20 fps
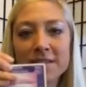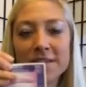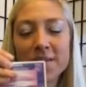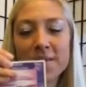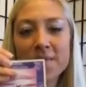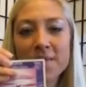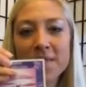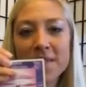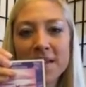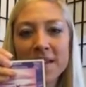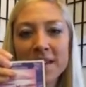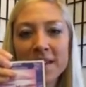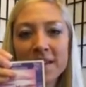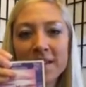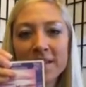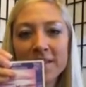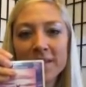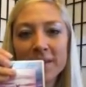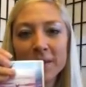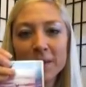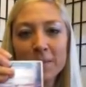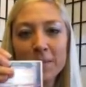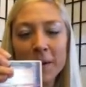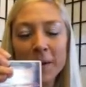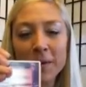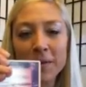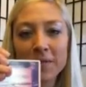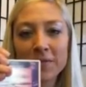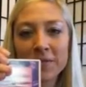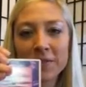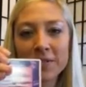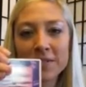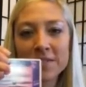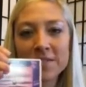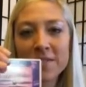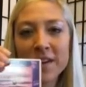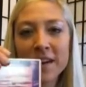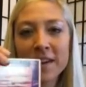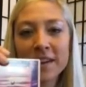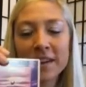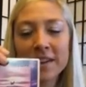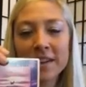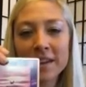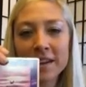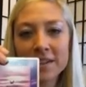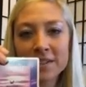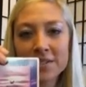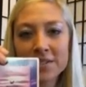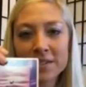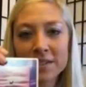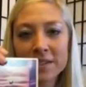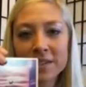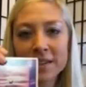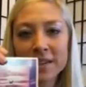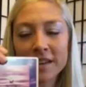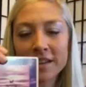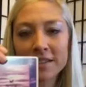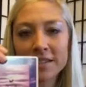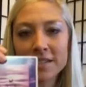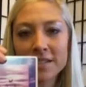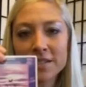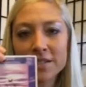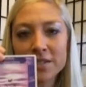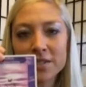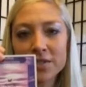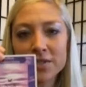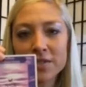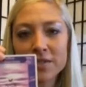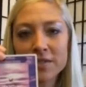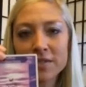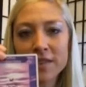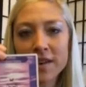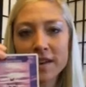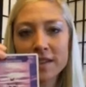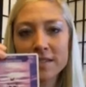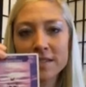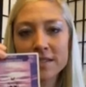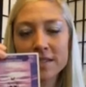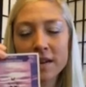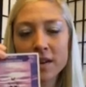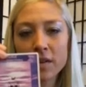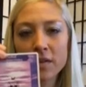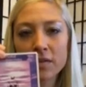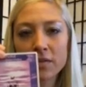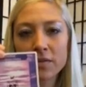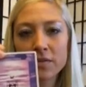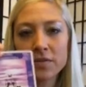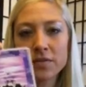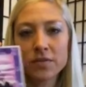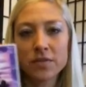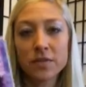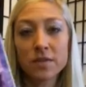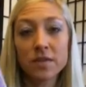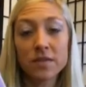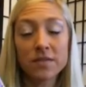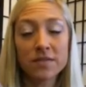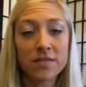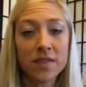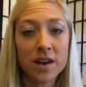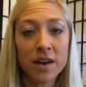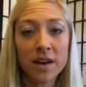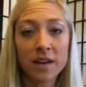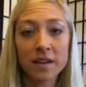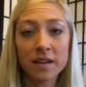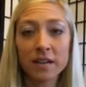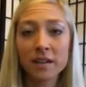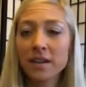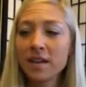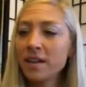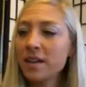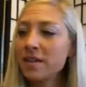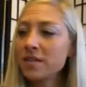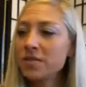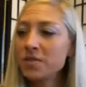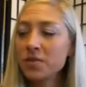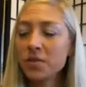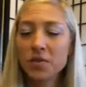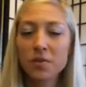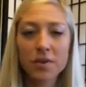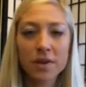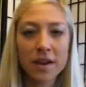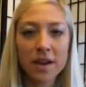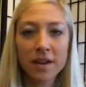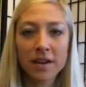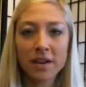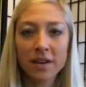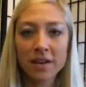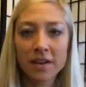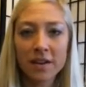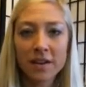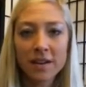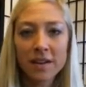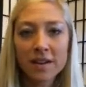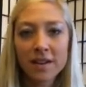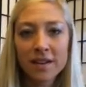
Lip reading: So very powerful, divine connection, connecting to your divine self, to the divine, to Creator,